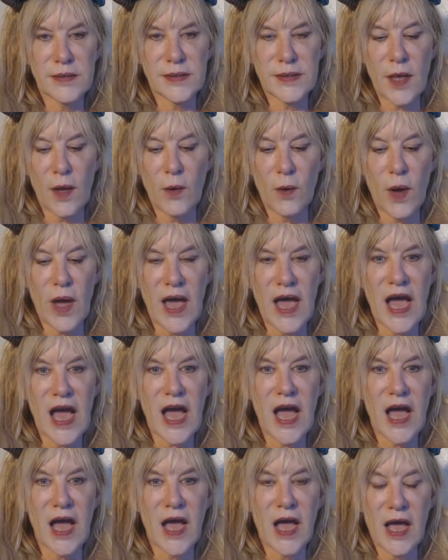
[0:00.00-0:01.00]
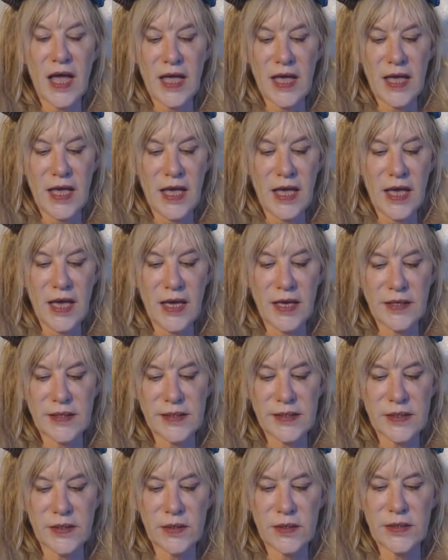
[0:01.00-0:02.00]
So
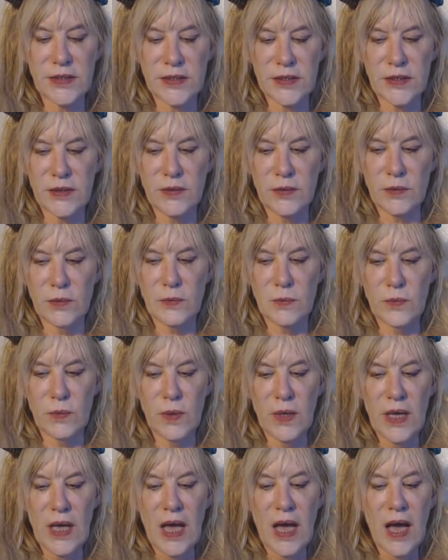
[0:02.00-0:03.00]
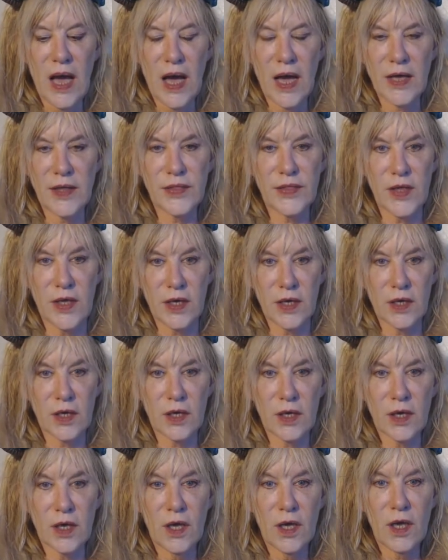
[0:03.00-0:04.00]
it's good to, I
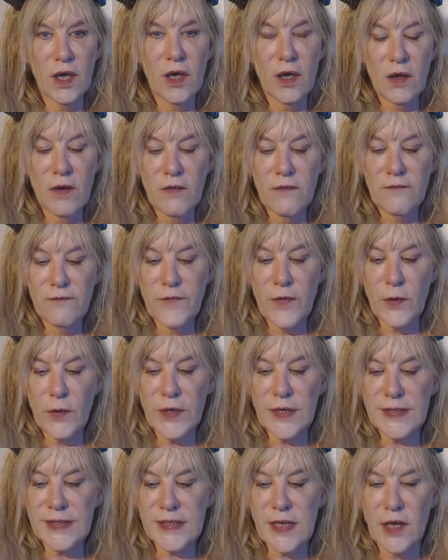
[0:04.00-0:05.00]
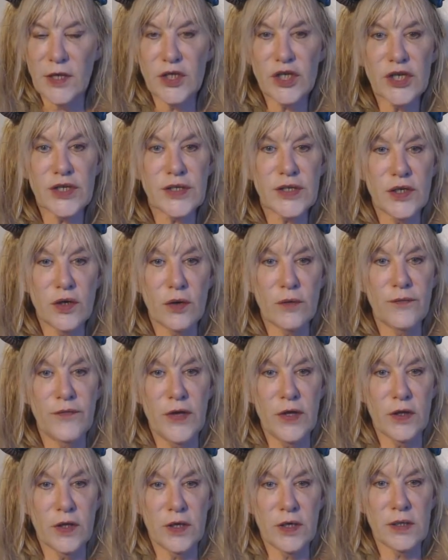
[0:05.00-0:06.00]
think, focus on just your
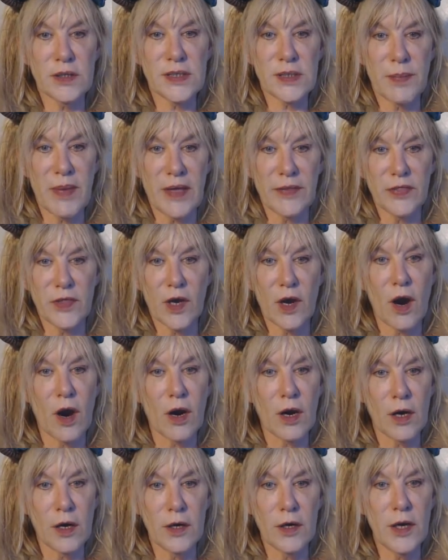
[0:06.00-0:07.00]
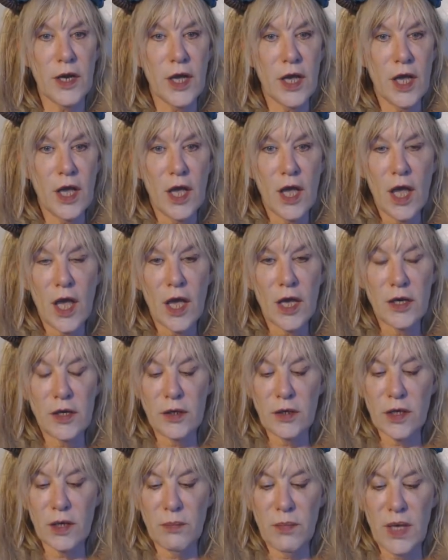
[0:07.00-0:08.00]
feelings about the card, and
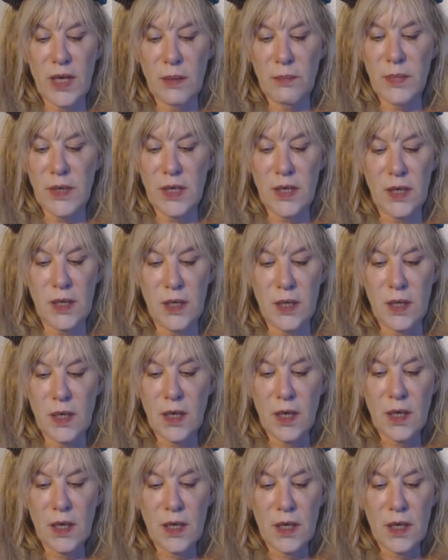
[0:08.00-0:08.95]
you can maybe